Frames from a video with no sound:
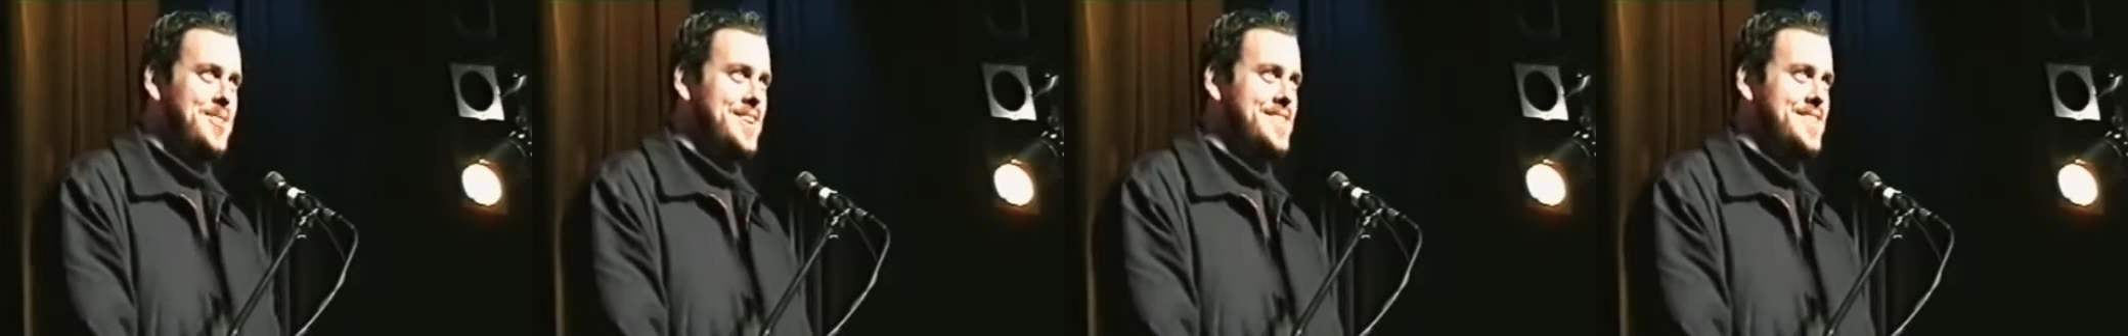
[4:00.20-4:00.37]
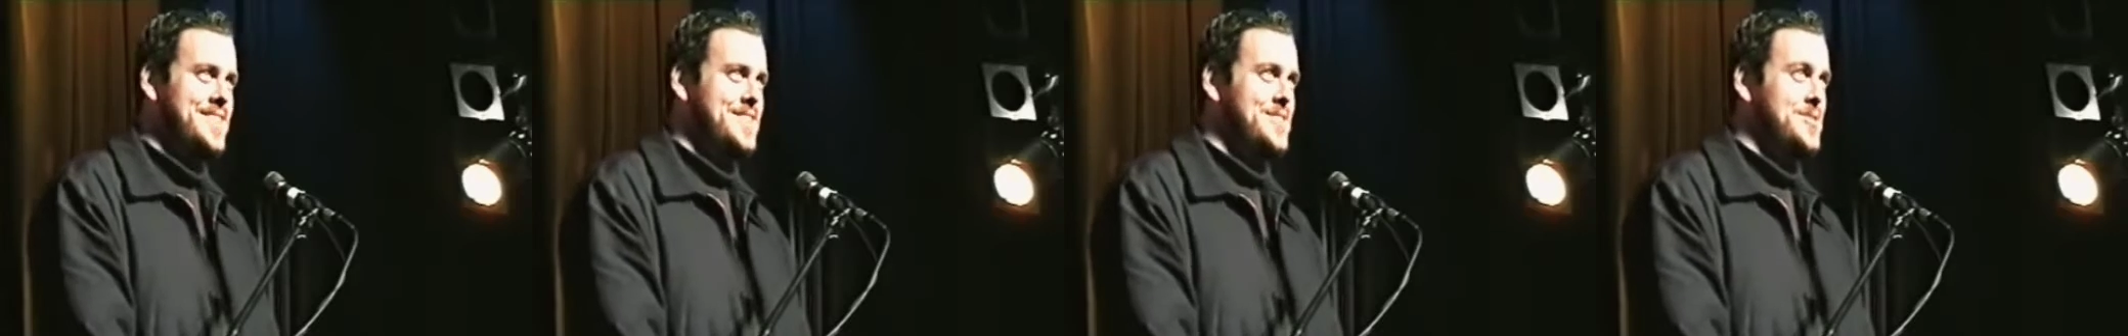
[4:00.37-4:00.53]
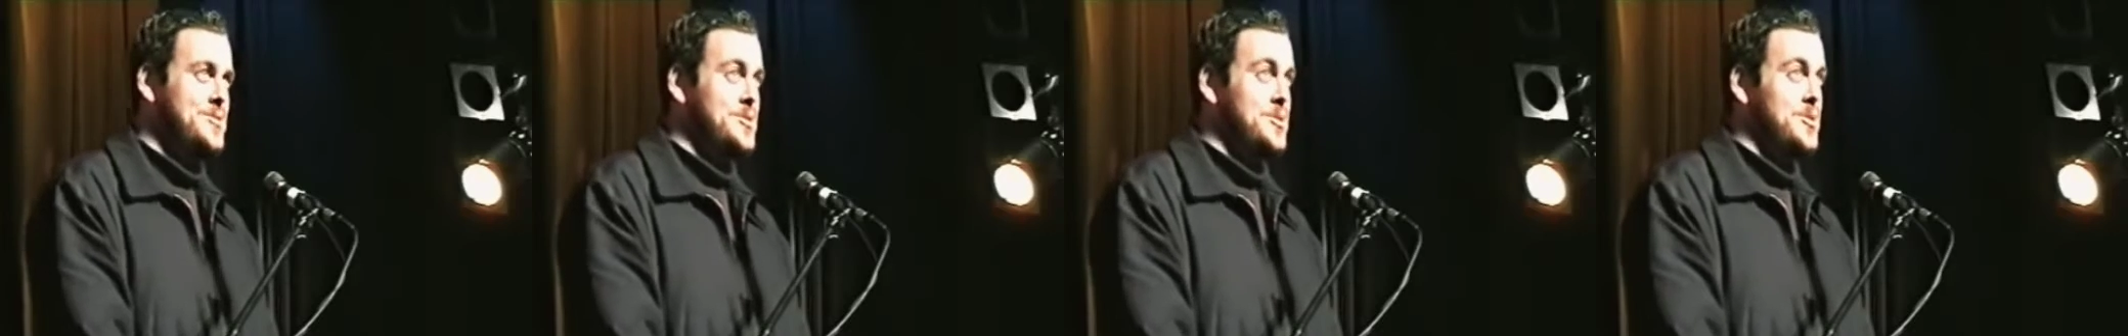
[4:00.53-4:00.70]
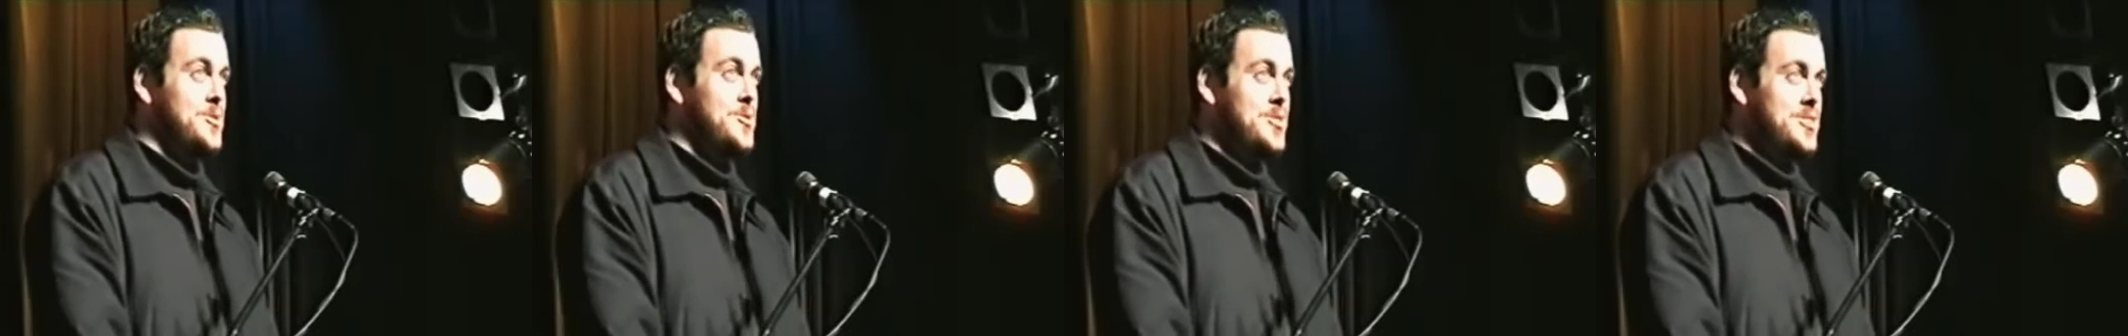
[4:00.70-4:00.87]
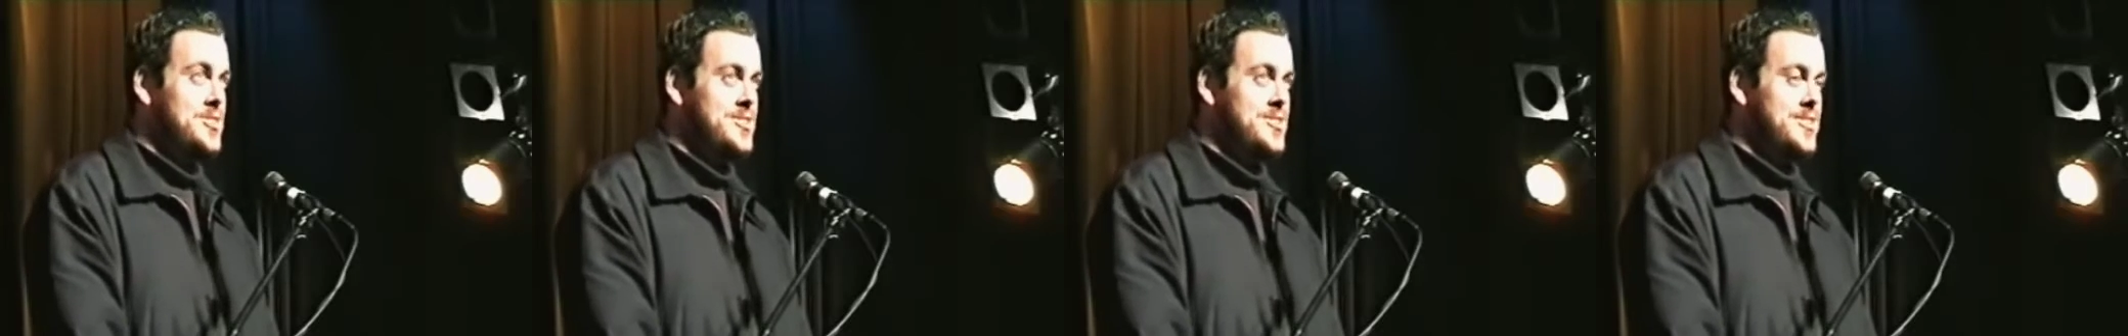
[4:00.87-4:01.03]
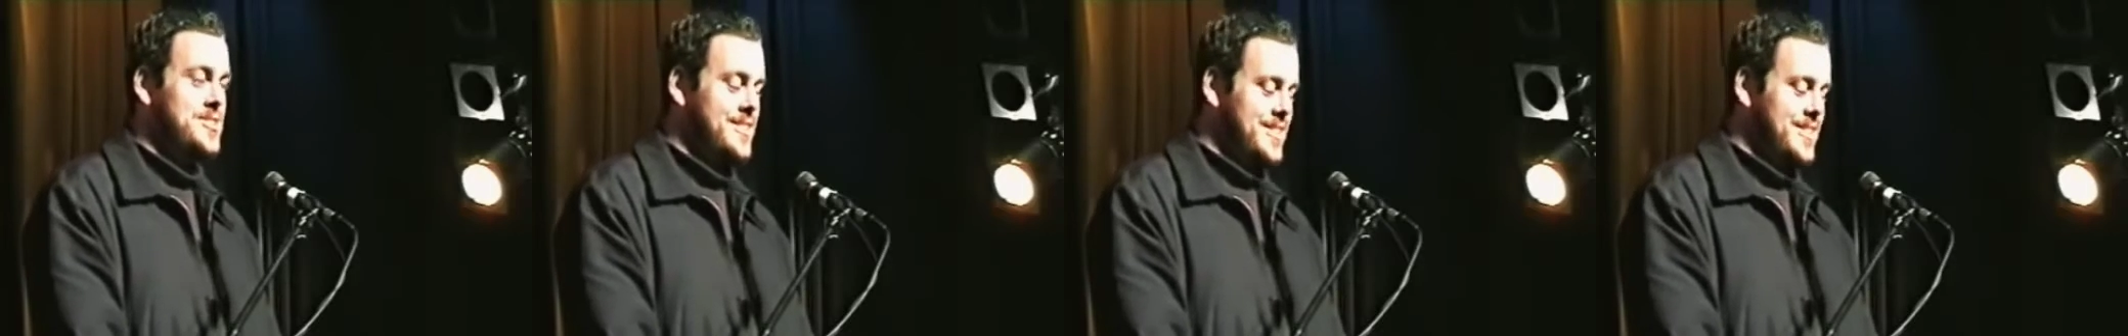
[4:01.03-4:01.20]
friends, who's a
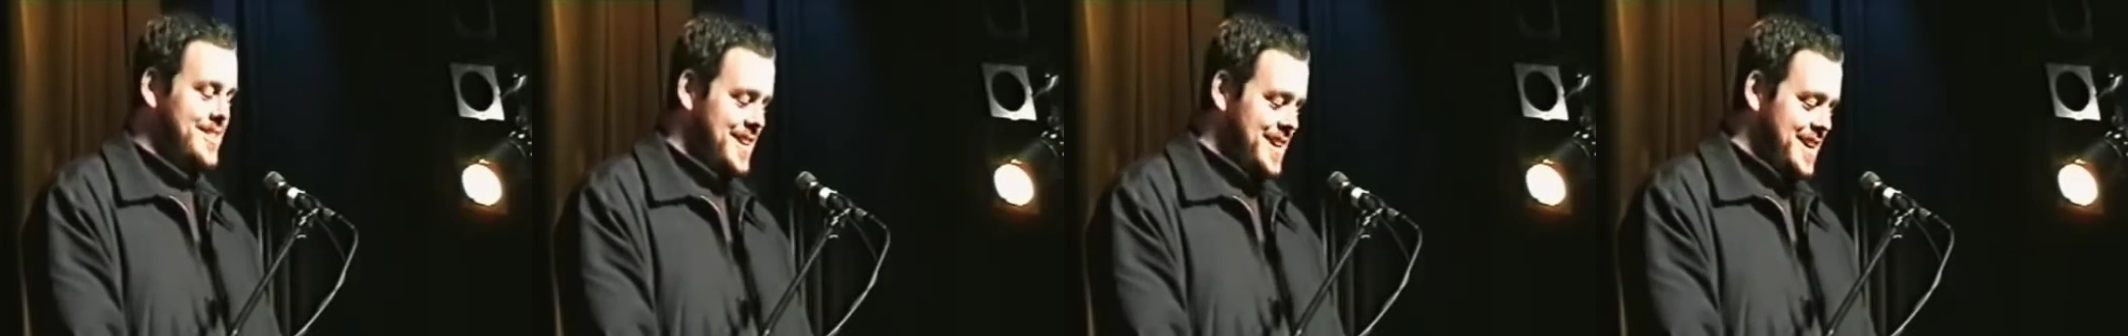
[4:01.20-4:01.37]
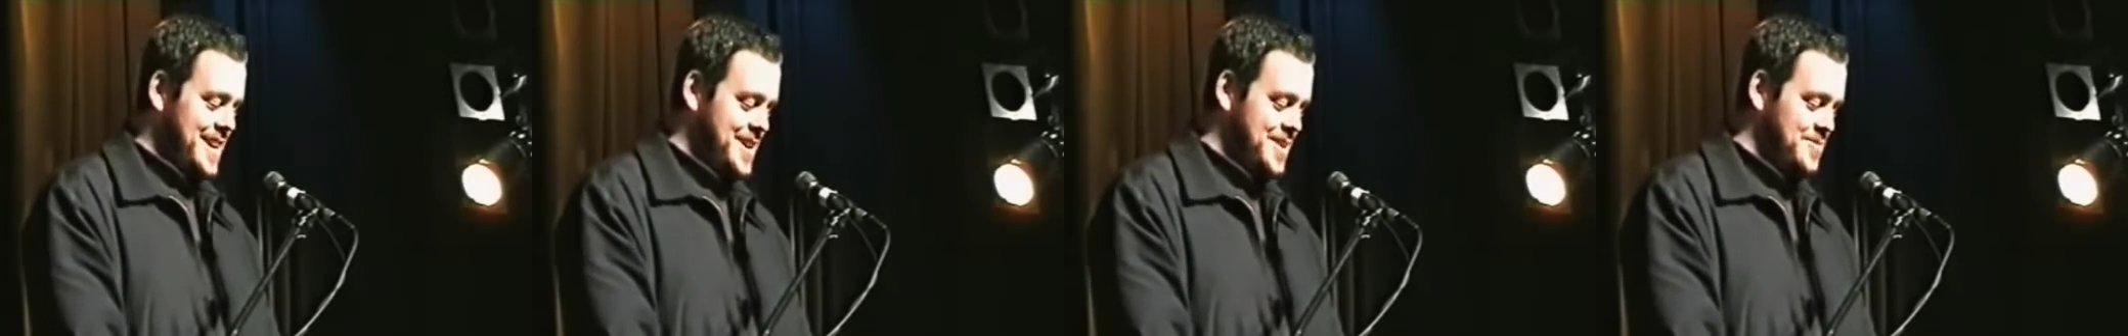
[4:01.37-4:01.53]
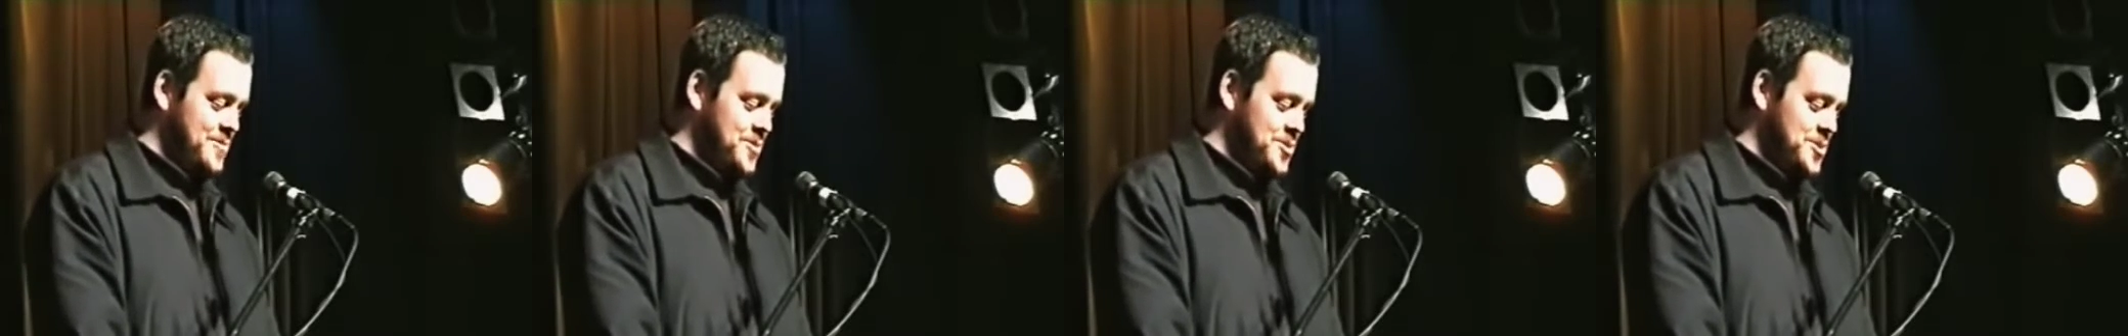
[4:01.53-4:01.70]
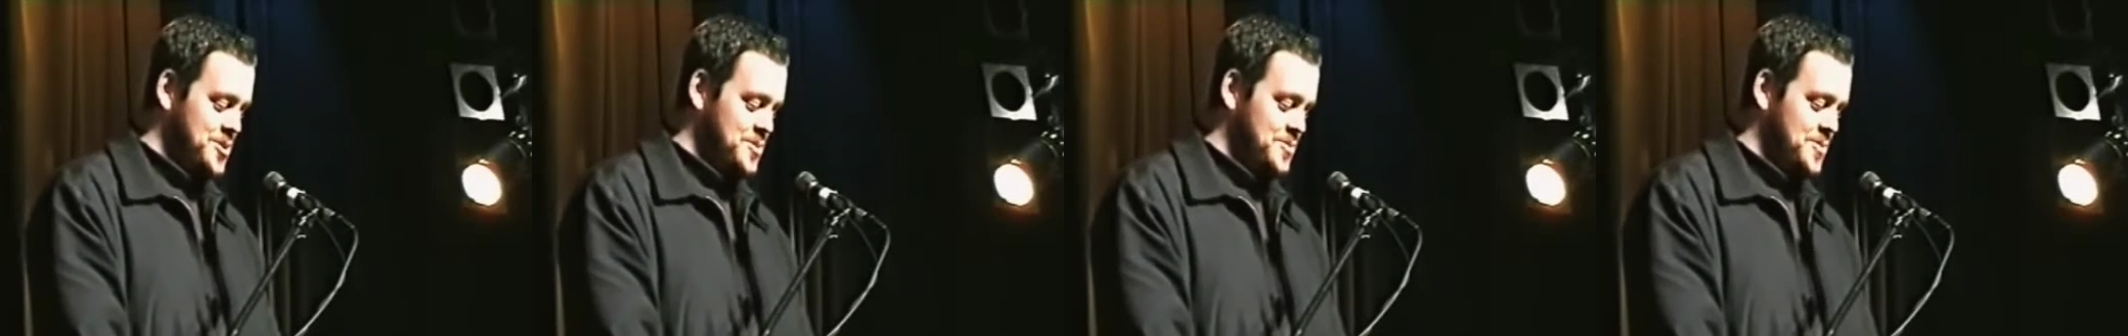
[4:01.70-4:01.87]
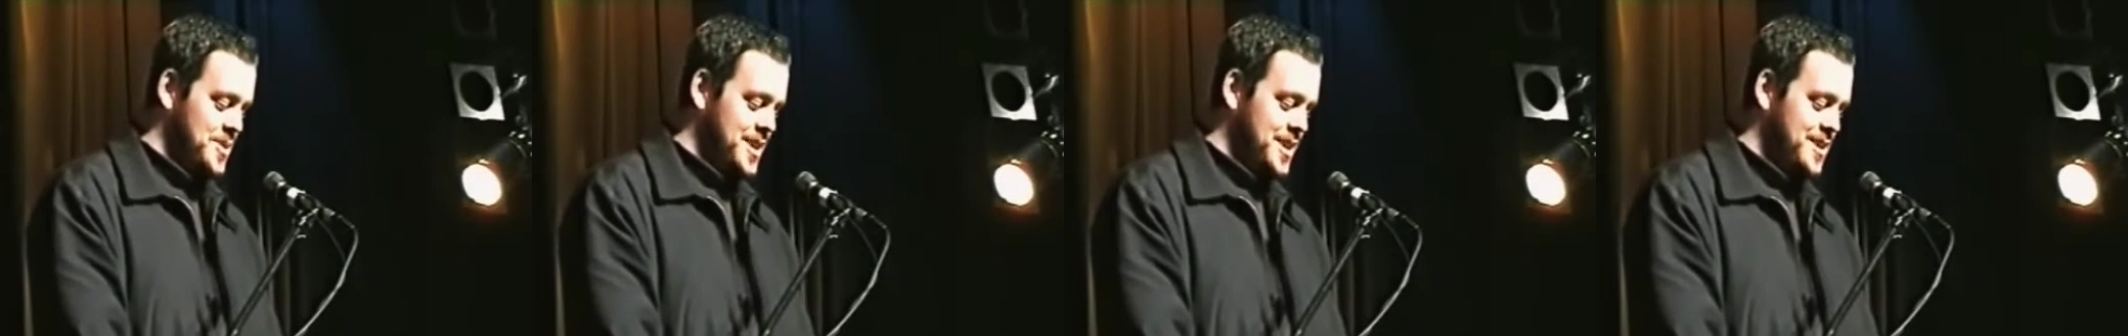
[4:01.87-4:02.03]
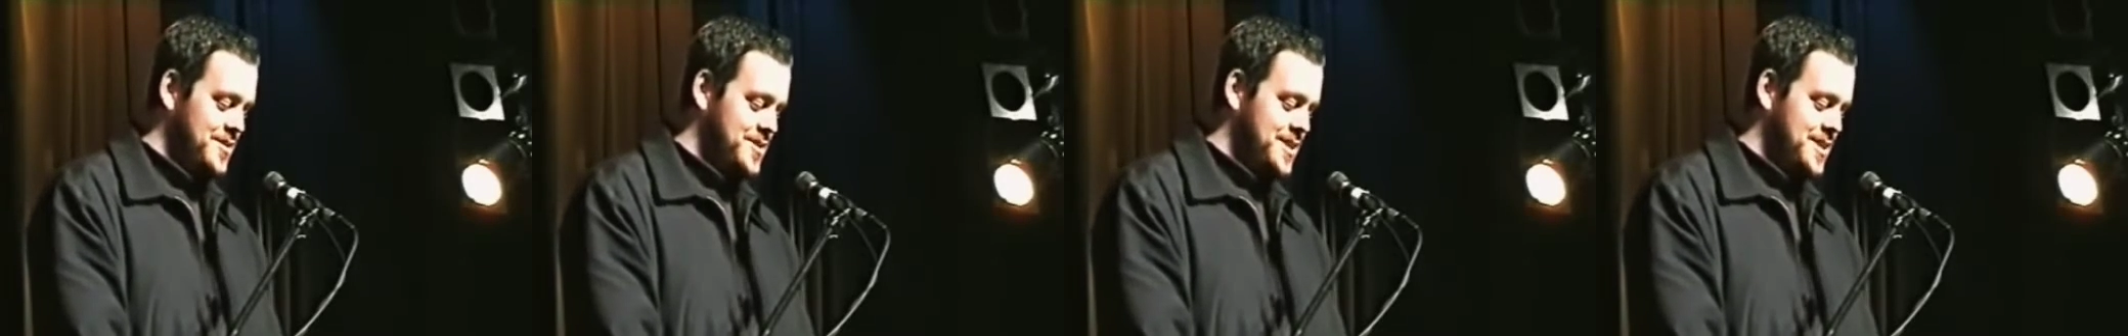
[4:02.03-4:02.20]
Christian, would you
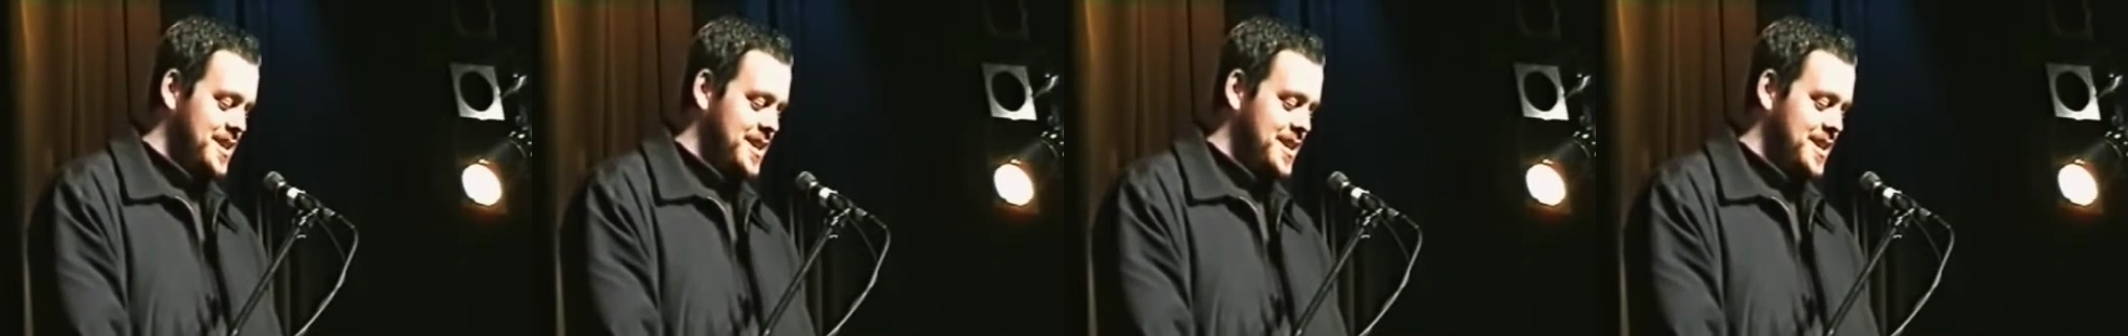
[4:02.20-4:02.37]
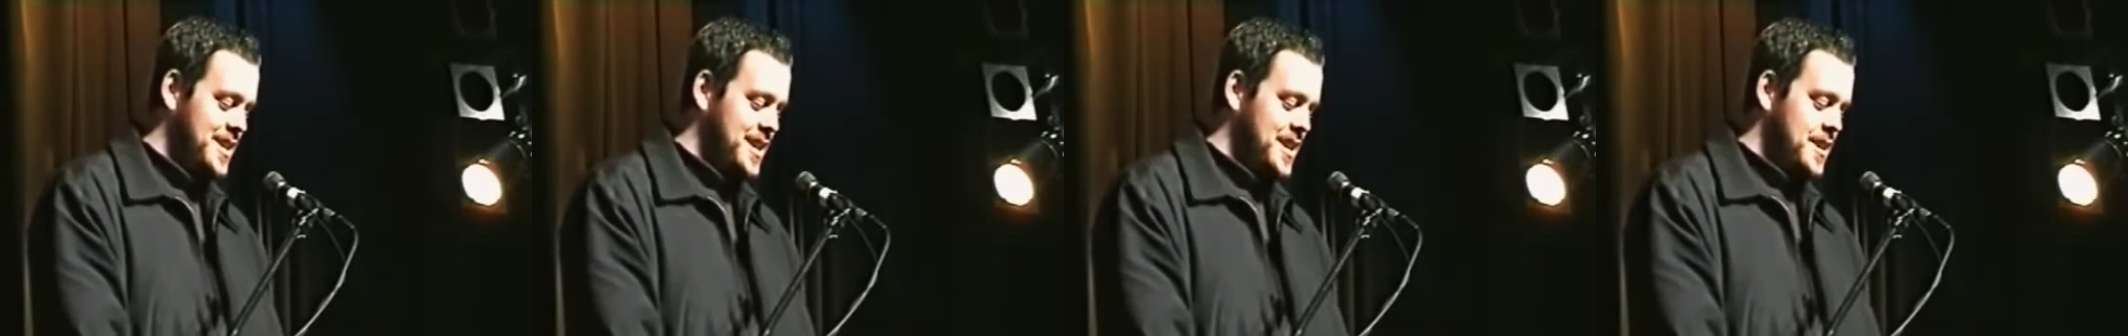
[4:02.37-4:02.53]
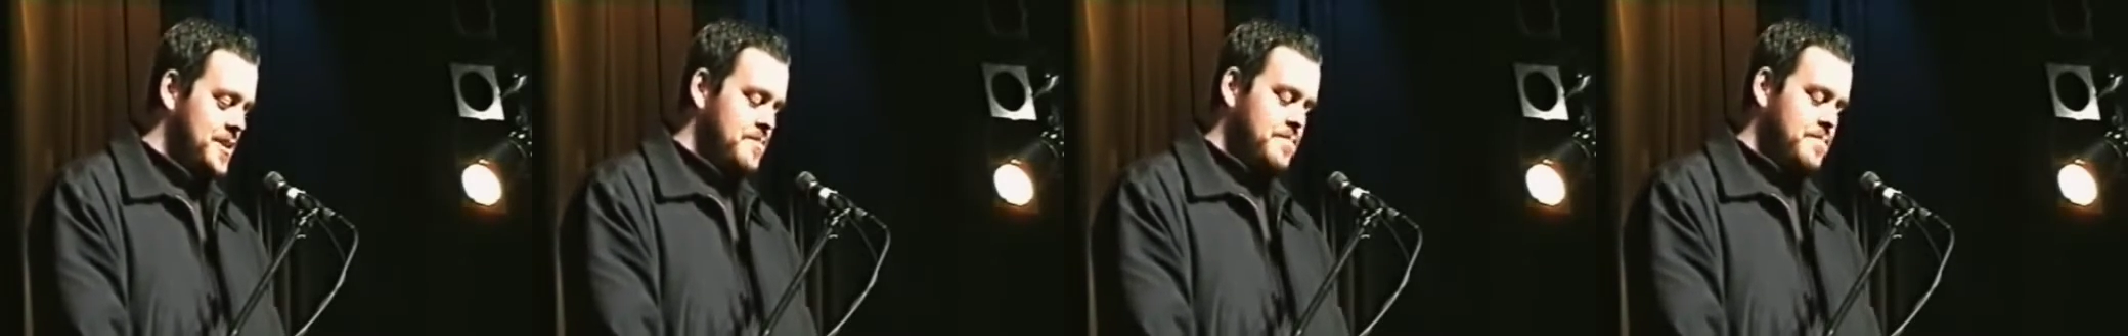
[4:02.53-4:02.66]
believe, said,